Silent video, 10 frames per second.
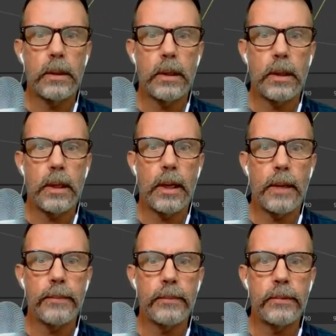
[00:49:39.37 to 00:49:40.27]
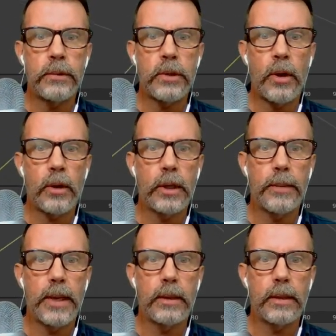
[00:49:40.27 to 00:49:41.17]
I'm talking
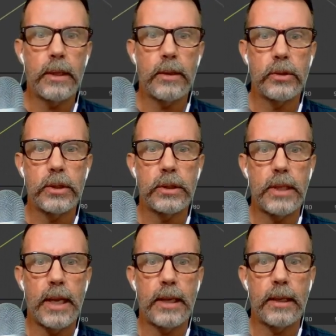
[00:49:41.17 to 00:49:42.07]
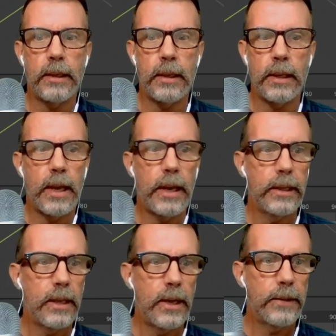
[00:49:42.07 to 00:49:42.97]
about there, just that
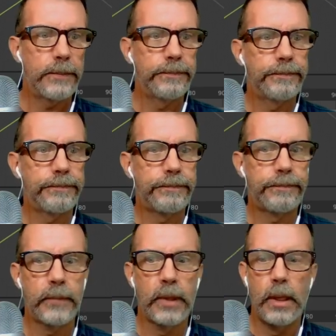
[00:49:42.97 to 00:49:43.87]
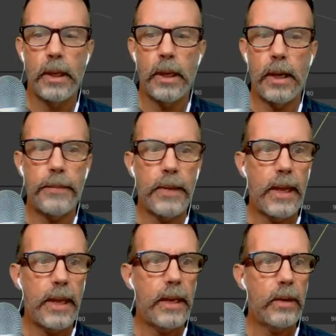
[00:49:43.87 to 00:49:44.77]
line there.
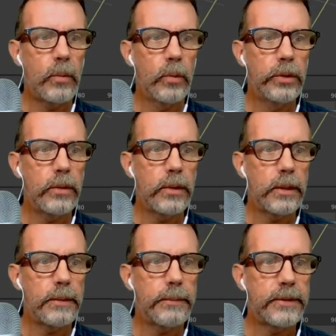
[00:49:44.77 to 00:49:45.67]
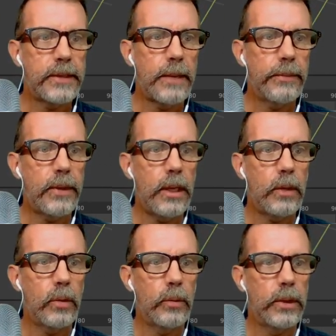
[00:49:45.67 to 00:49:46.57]
And we'll do the same thing
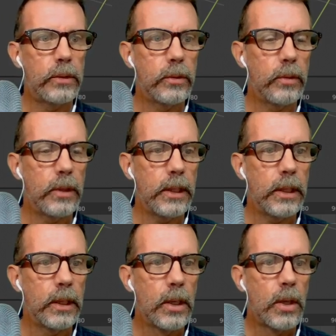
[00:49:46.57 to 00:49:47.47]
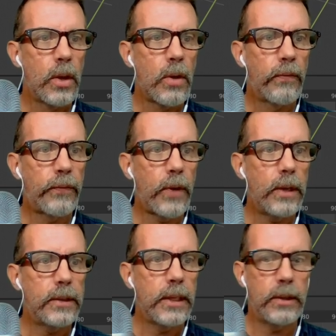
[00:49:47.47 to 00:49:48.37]
when we do the
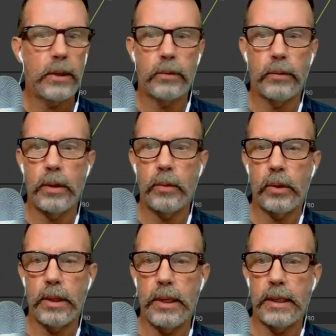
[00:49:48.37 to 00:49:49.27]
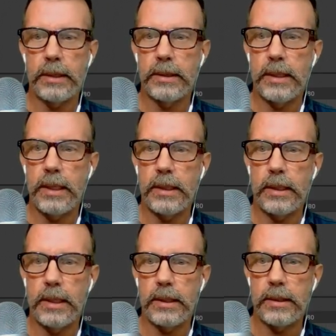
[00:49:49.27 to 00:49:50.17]
front and the grill. We're going to extend
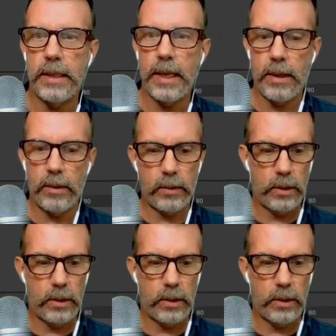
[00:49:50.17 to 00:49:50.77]
this down